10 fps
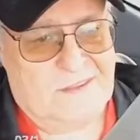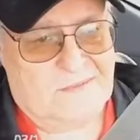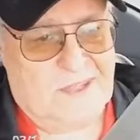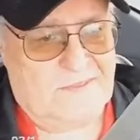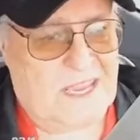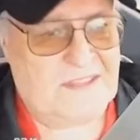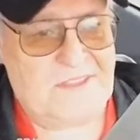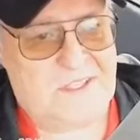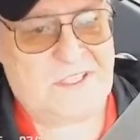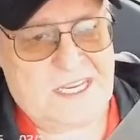they've got
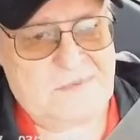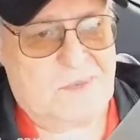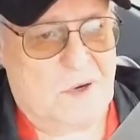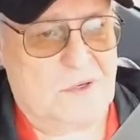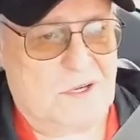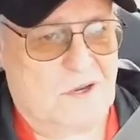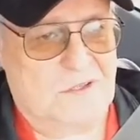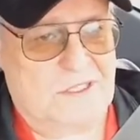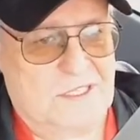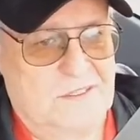the same
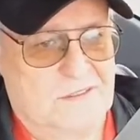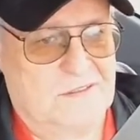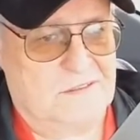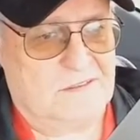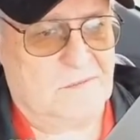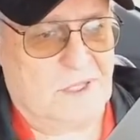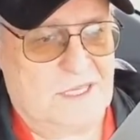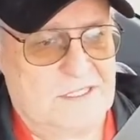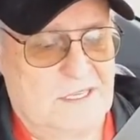protocols in place.